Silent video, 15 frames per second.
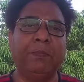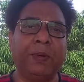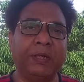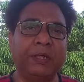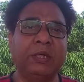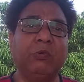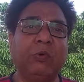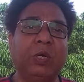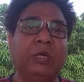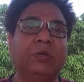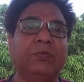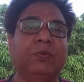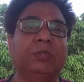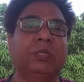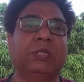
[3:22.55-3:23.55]

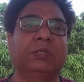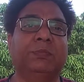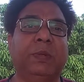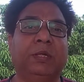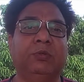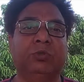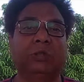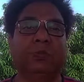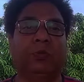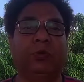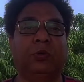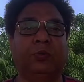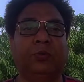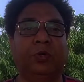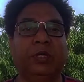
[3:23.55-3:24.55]
particularly with respect to
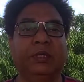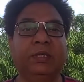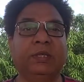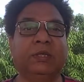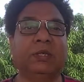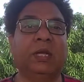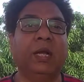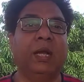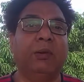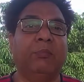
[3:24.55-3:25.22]
sporopollenin.